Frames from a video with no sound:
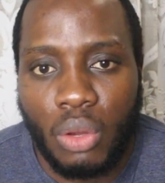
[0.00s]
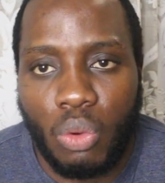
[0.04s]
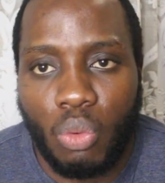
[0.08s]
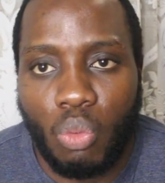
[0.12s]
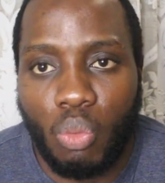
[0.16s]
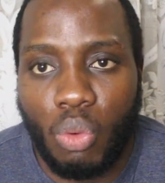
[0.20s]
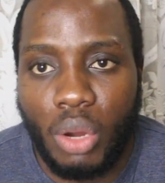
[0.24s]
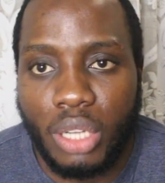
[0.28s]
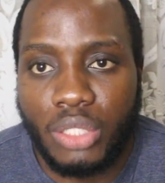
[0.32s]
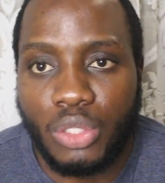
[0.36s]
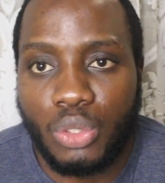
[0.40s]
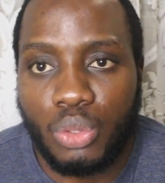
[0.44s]

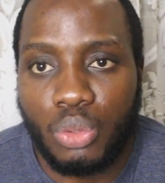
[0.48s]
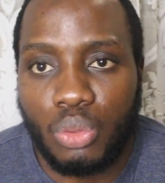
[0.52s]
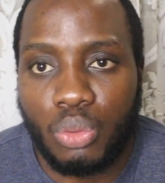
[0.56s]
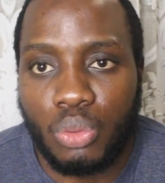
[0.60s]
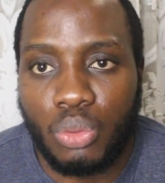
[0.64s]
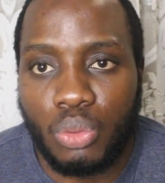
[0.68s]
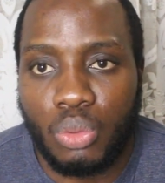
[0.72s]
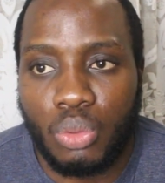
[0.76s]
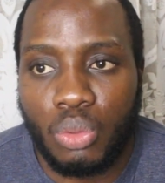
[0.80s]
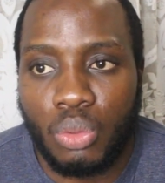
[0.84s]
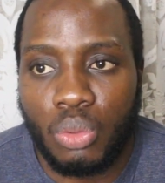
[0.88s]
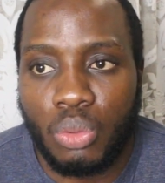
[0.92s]
what
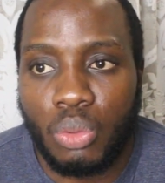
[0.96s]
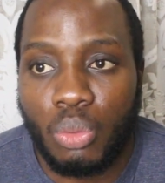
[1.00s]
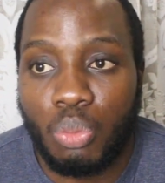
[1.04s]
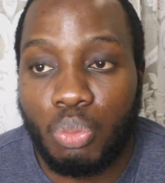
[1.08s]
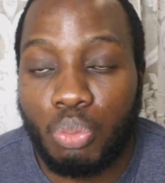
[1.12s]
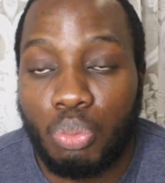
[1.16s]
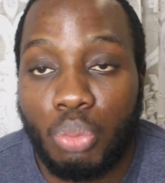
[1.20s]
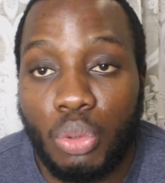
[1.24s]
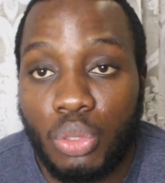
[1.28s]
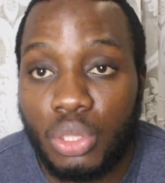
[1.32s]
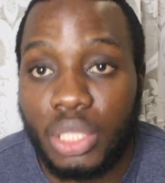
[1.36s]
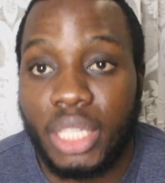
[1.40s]
you
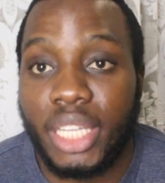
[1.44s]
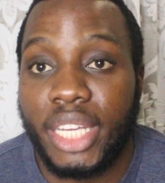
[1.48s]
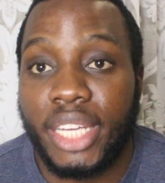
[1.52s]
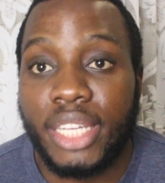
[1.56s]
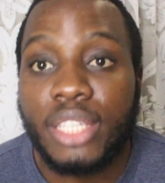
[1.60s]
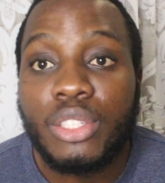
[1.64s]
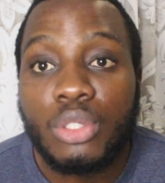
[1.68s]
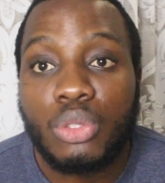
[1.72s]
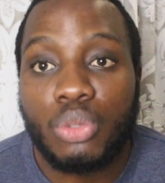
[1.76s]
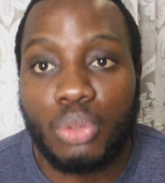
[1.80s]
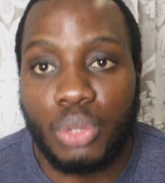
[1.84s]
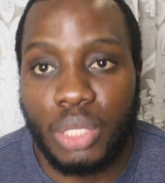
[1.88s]
put
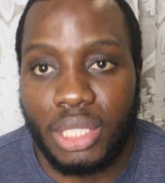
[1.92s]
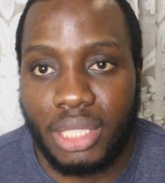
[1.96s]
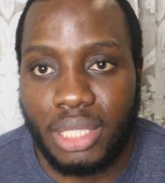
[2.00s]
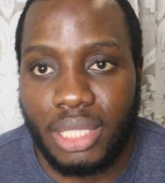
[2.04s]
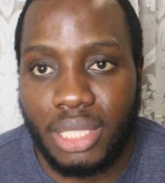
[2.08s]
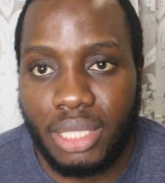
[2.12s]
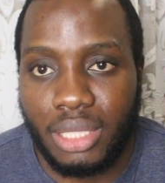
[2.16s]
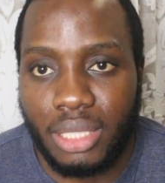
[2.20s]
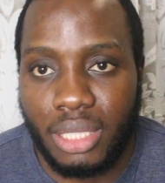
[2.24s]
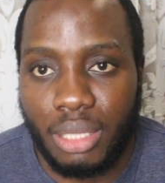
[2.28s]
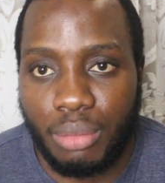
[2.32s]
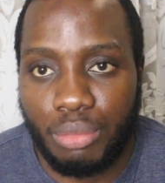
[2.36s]
into the
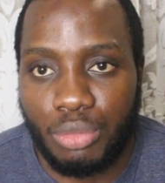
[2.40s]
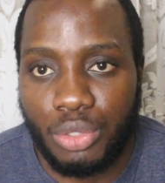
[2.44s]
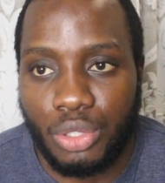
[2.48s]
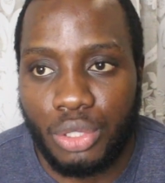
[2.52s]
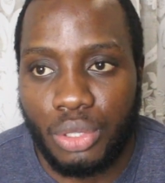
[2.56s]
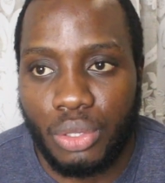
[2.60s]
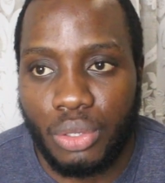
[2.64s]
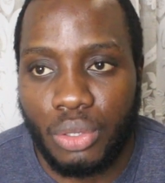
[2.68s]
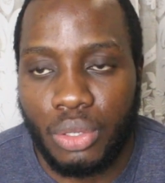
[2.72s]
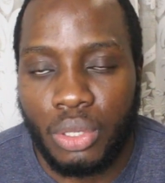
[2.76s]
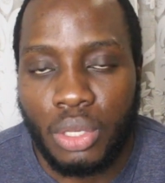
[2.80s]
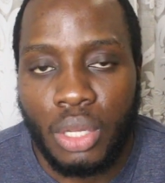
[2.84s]
system, you
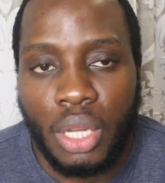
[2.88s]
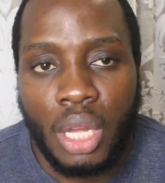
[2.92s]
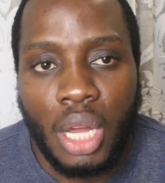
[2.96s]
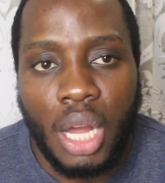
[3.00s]
know,